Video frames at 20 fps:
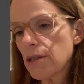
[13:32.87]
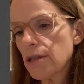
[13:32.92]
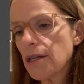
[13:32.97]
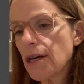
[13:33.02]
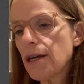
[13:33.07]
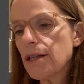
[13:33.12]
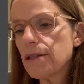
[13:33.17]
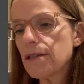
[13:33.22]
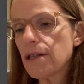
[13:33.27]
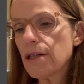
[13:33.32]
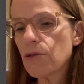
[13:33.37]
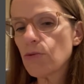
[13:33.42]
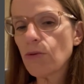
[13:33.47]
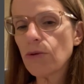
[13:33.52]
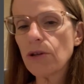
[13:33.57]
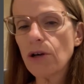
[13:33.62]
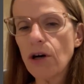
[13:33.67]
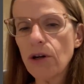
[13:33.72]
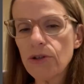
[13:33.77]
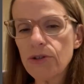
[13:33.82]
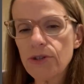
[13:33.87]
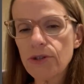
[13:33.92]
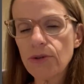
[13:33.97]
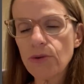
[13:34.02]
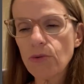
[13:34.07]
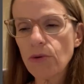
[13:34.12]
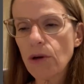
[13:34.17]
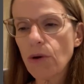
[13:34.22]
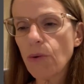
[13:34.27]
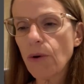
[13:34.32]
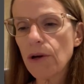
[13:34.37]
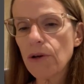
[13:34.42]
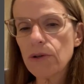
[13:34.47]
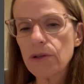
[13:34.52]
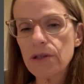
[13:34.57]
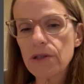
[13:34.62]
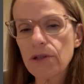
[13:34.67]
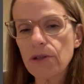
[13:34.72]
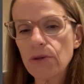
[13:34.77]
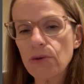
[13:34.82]
then this will also require
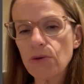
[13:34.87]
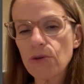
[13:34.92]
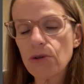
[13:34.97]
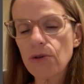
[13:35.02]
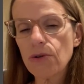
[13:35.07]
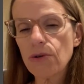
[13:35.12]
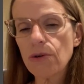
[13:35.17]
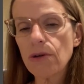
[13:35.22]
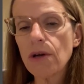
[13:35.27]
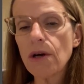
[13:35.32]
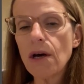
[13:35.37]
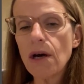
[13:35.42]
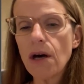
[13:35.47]
disclosure